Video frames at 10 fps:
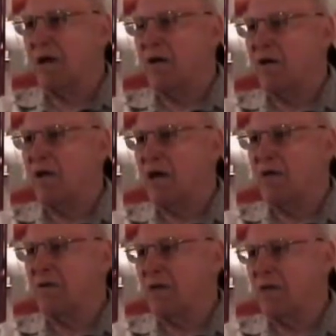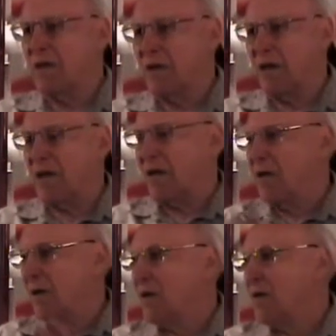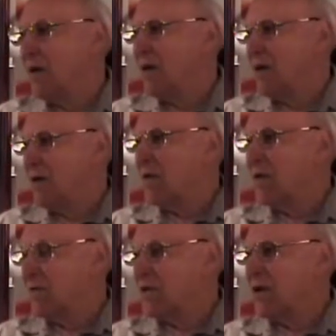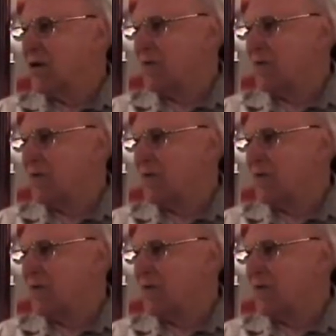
-hmm. I mm-hmm. heard later that they was in the